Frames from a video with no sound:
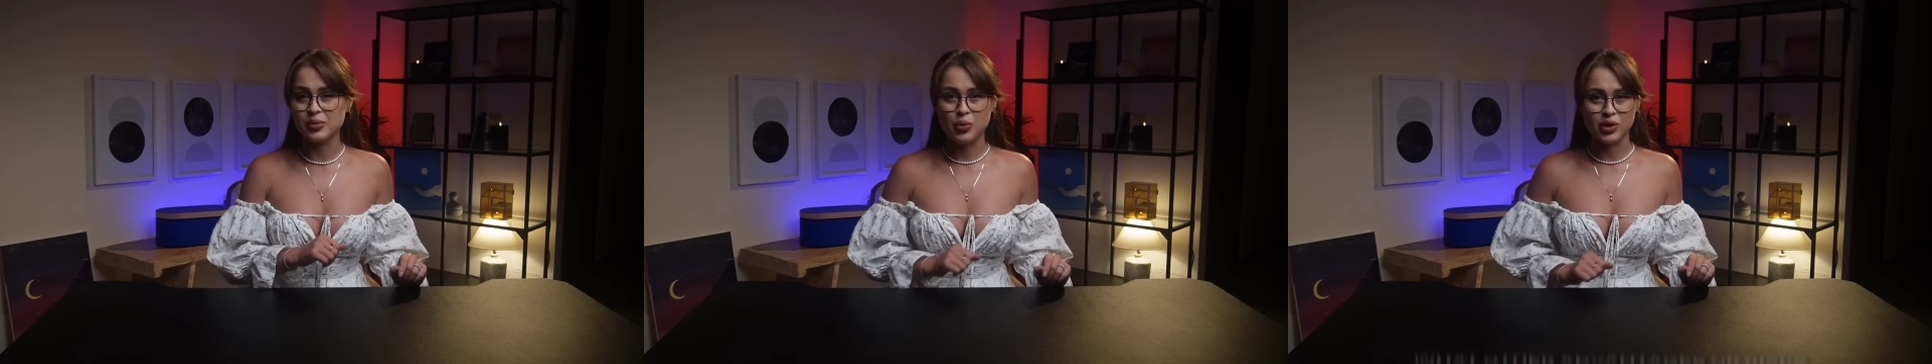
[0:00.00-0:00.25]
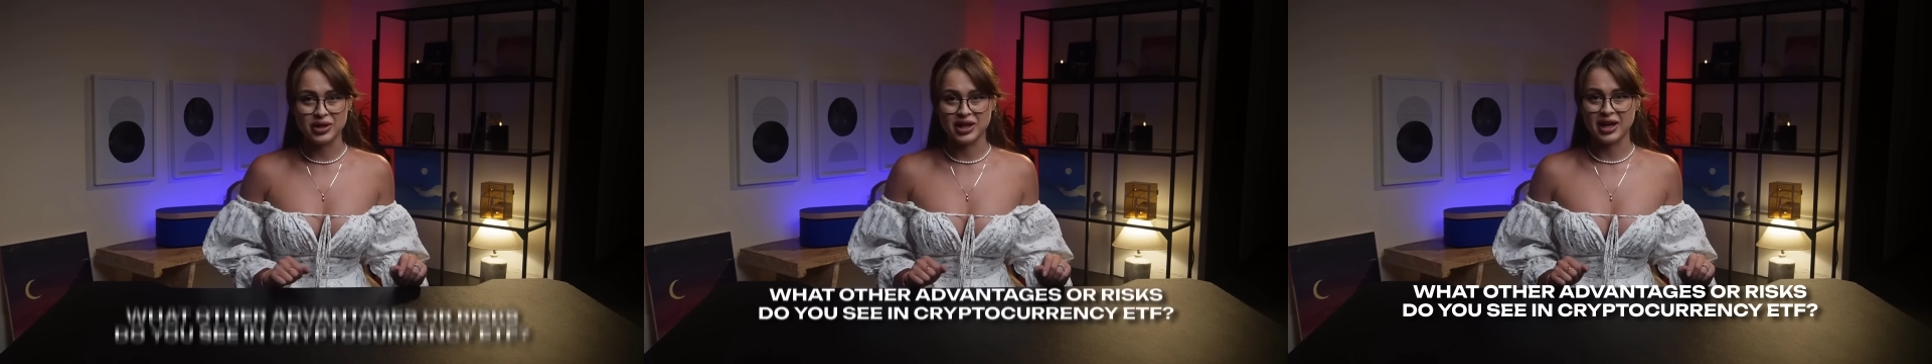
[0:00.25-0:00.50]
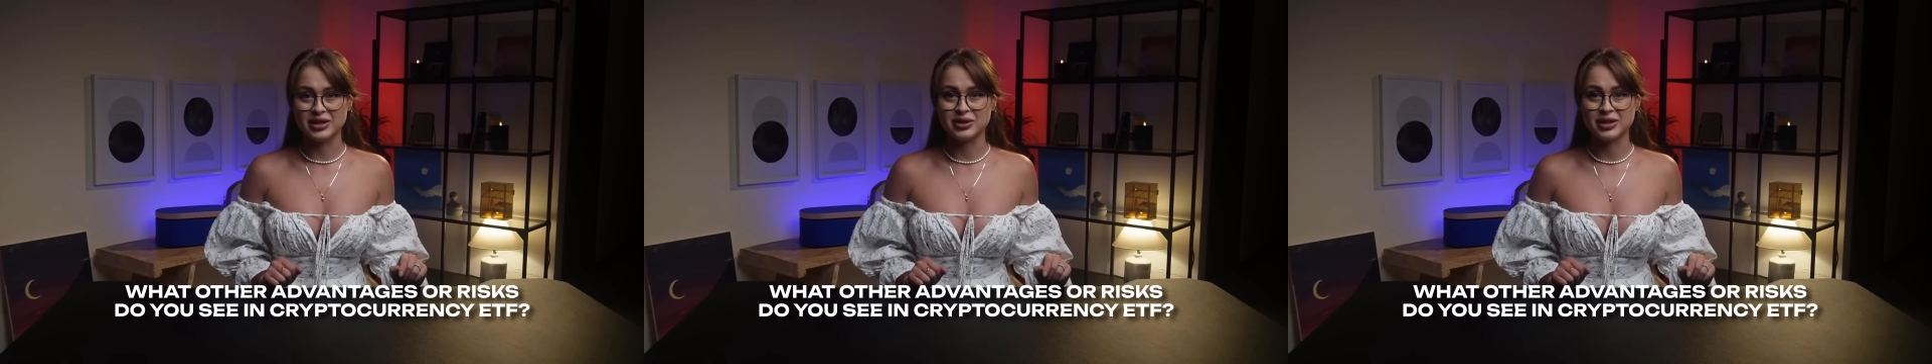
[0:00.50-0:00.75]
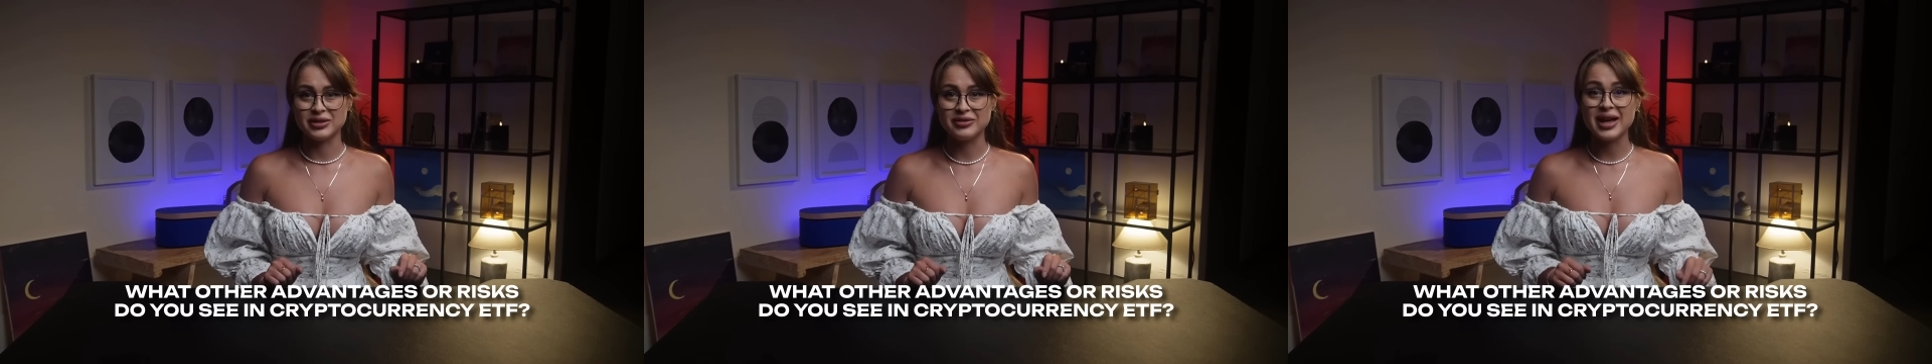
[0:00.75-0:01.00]
What other
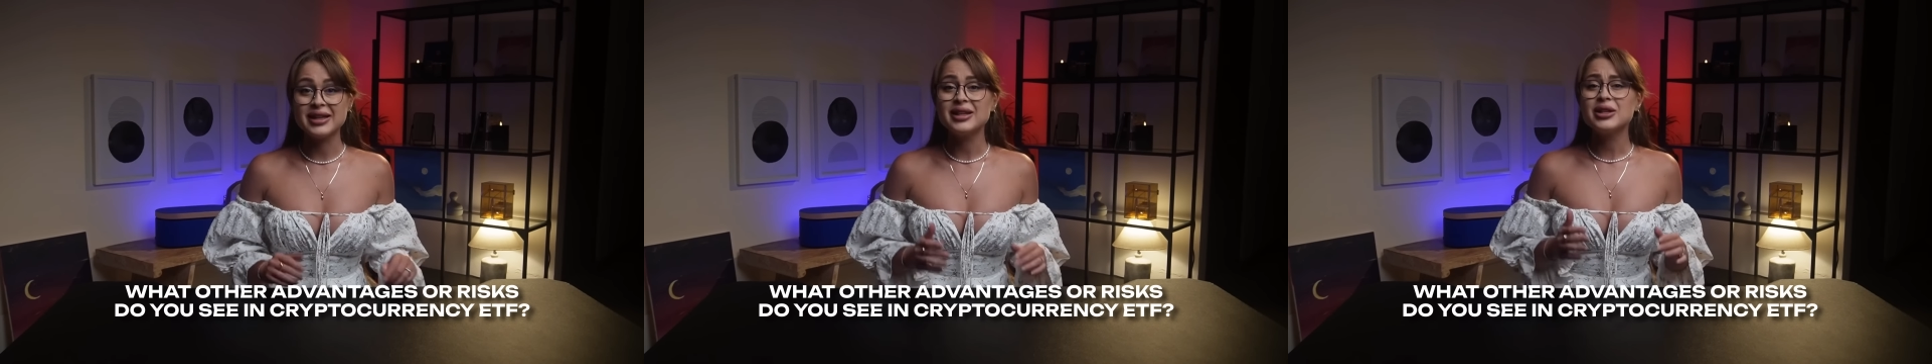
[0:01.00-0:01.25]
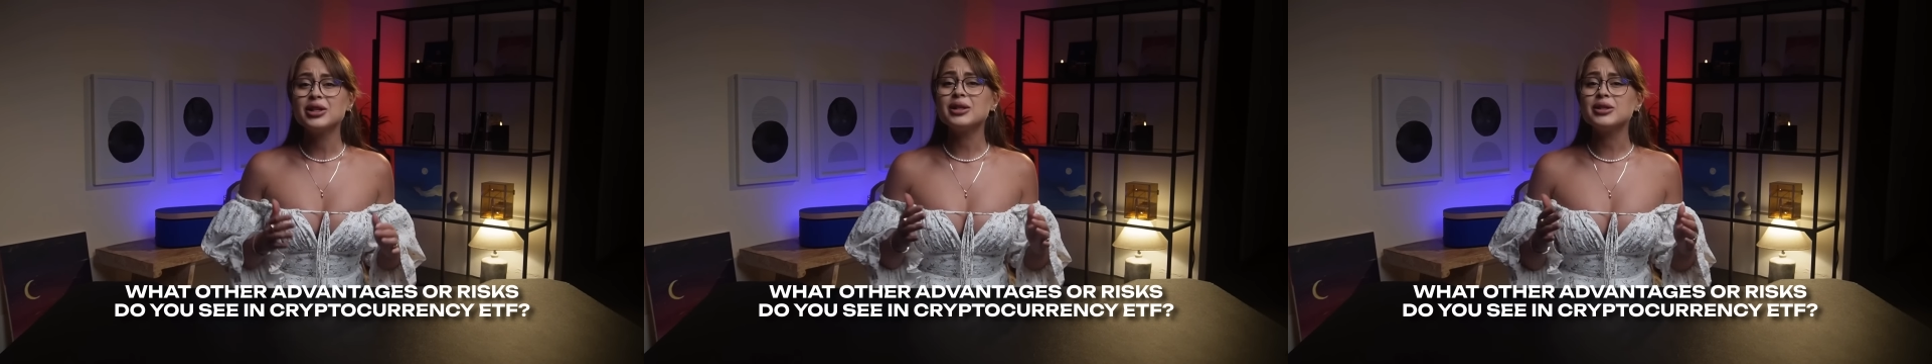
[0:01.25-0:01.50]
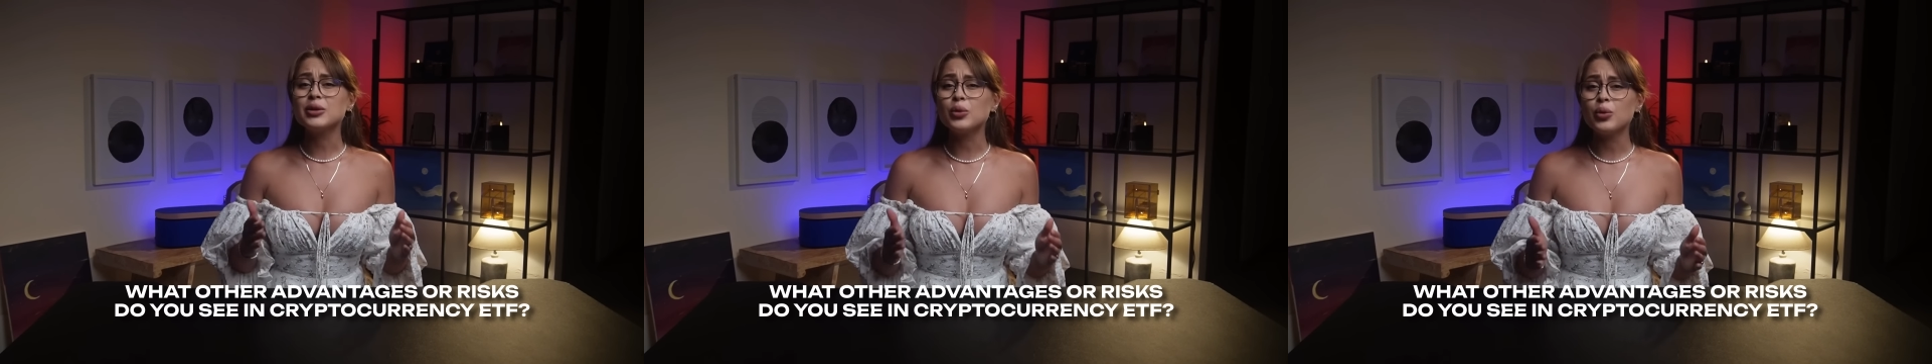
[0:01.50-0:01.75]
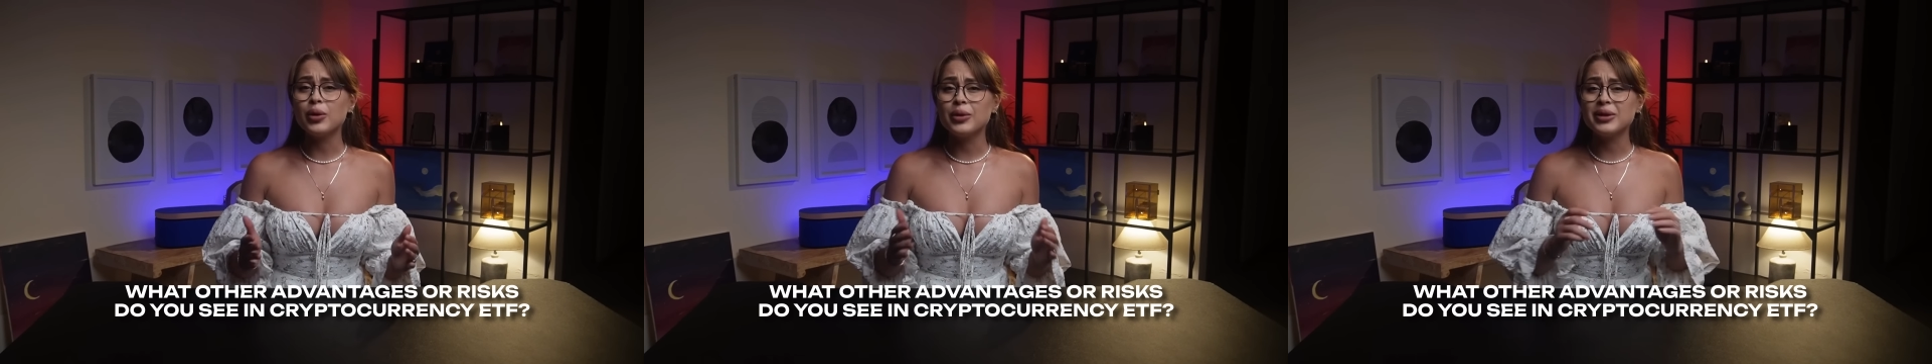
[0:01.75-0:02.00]
advantages
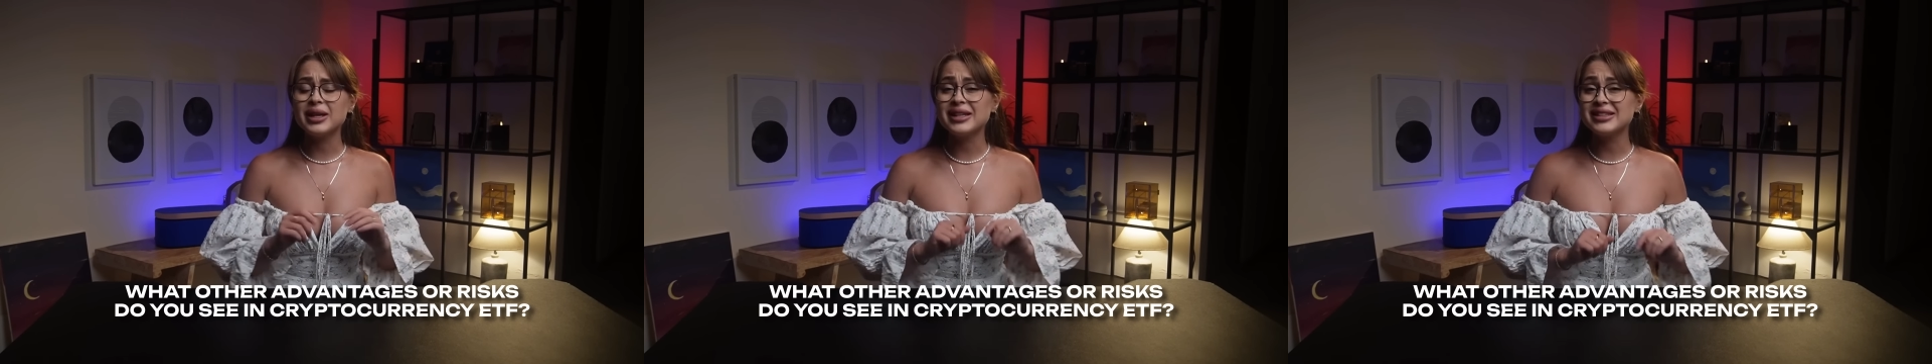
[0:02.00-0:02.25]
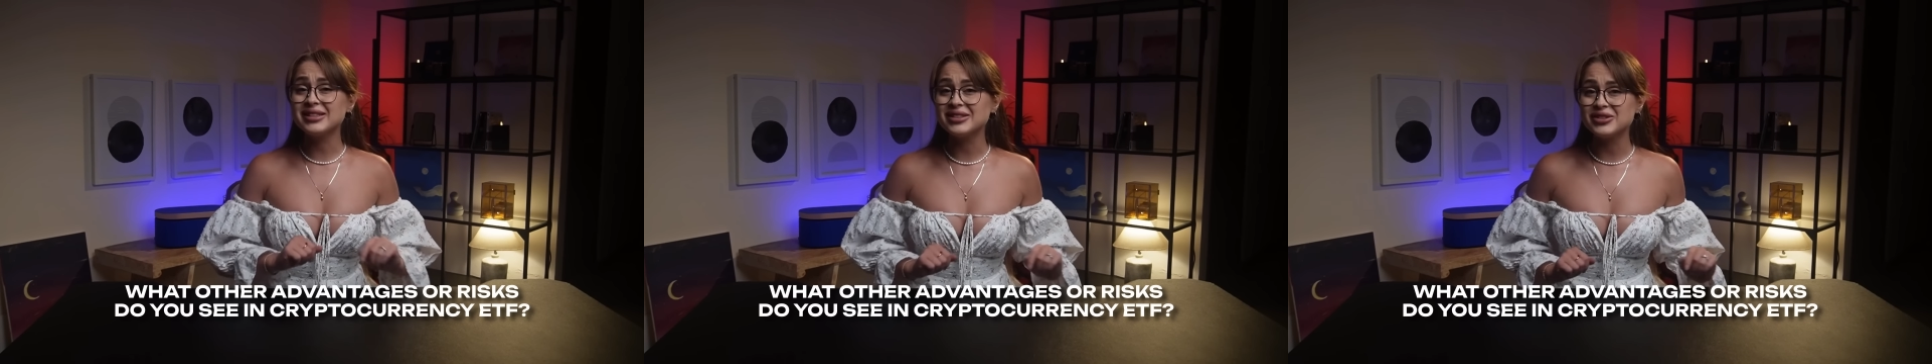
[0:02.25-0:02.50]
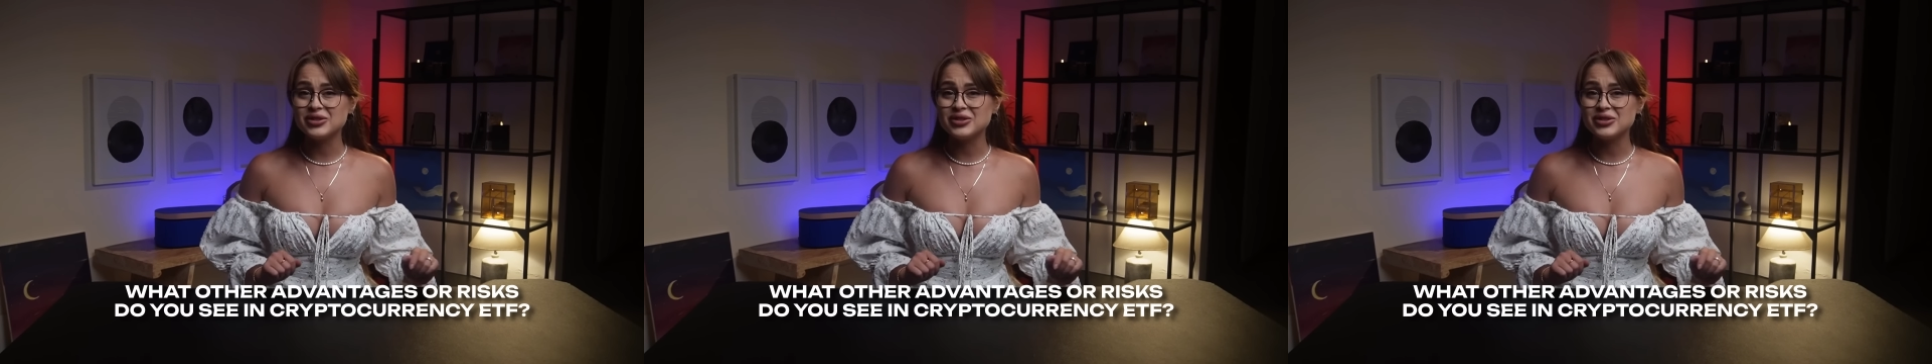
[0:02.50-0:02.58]
or risks